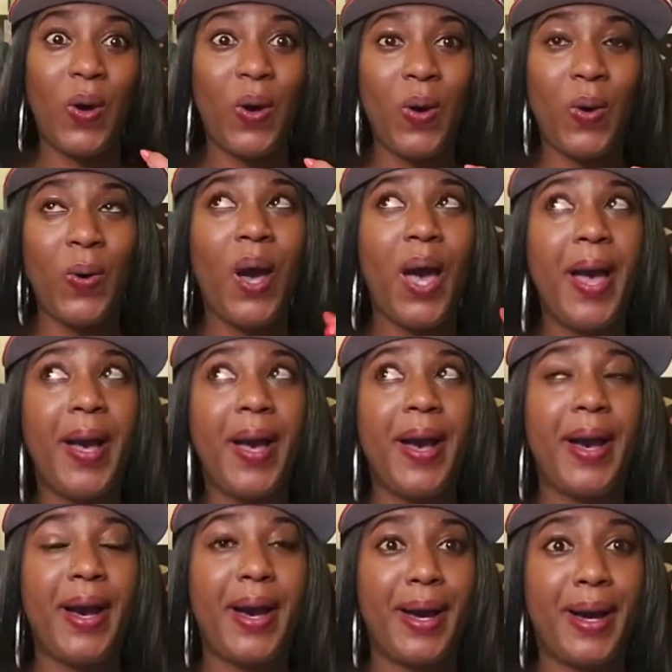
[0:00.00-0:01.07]
oh,
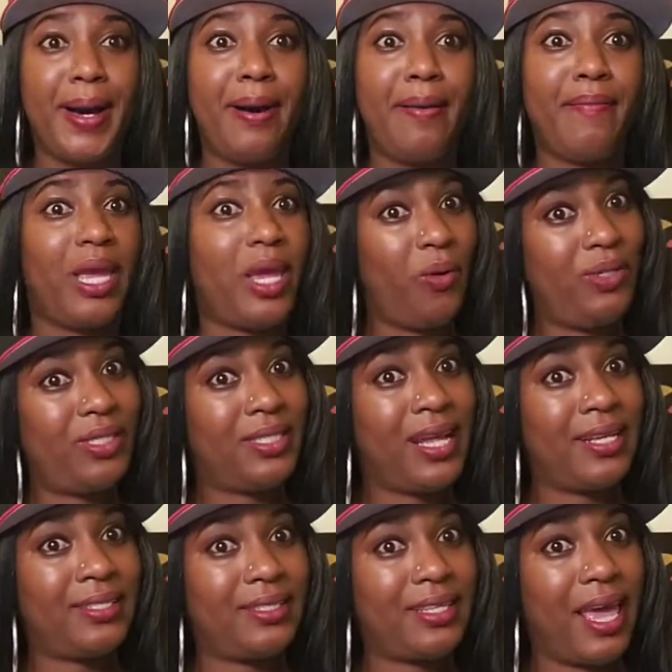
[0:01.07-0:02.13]
it was
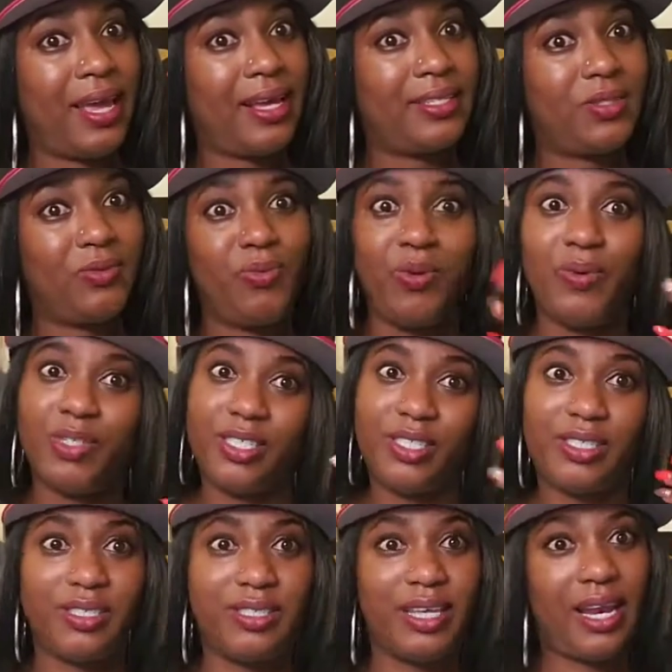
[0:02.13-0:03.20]
not sex, we were
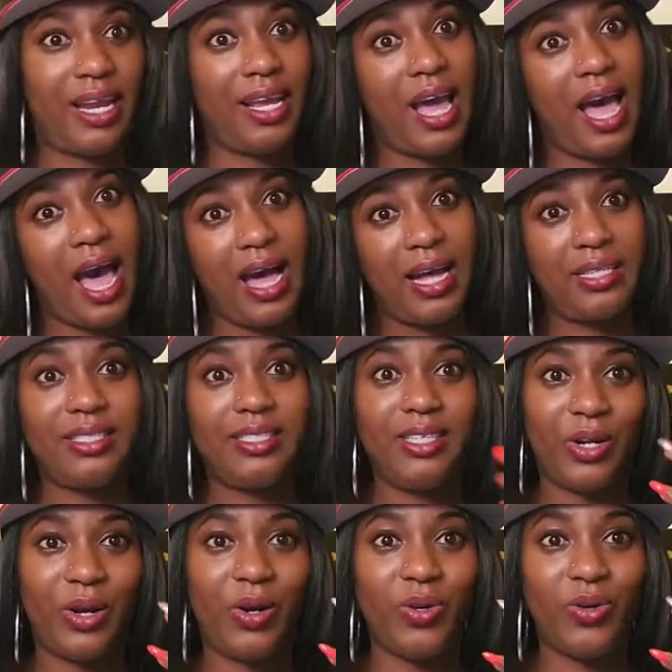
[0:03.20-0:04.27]
just getting hot.
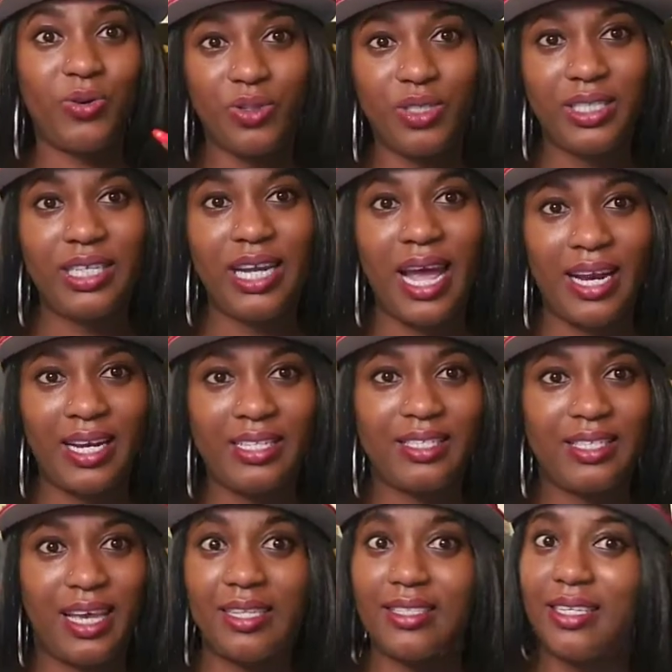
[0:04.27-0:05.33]
You know, you could deny the
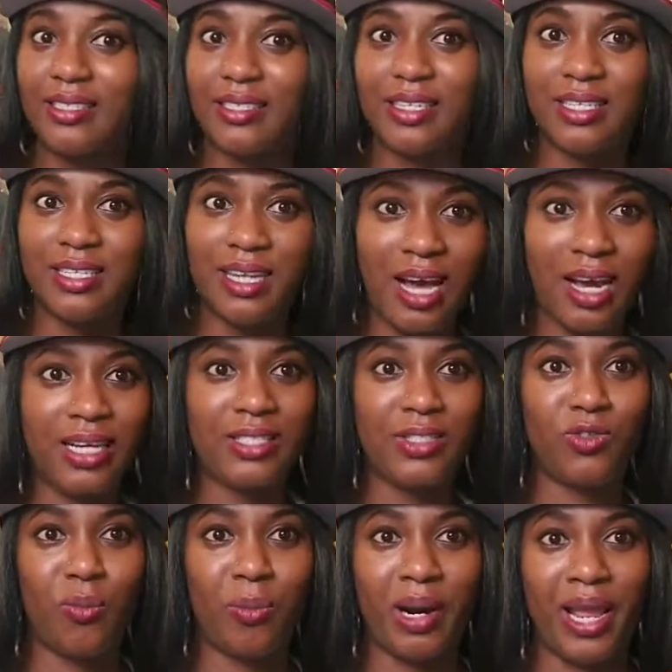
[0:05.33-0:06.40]
sex as long as
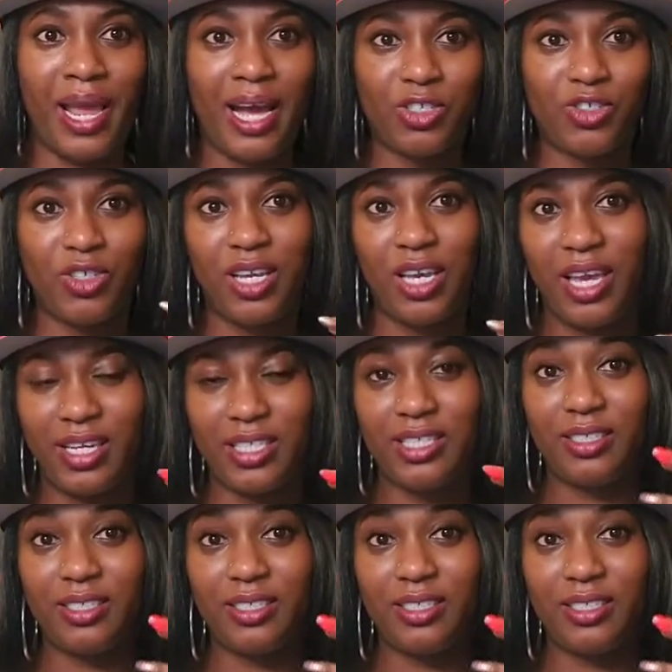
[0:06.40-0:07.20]
nobody actually